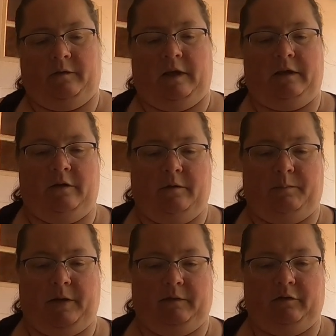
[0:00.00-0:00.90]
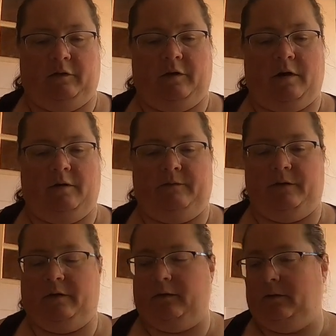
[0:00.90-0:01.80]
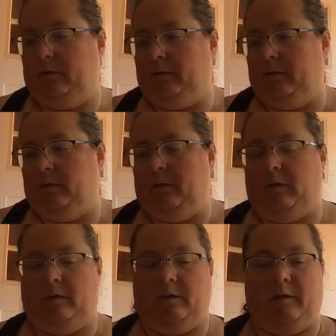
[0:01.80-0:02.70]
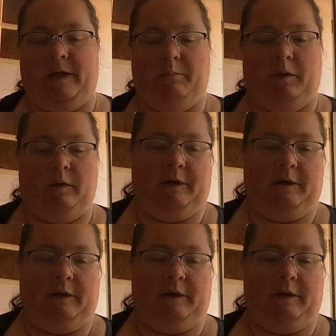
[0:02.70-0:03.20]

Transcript: take a good picture of the label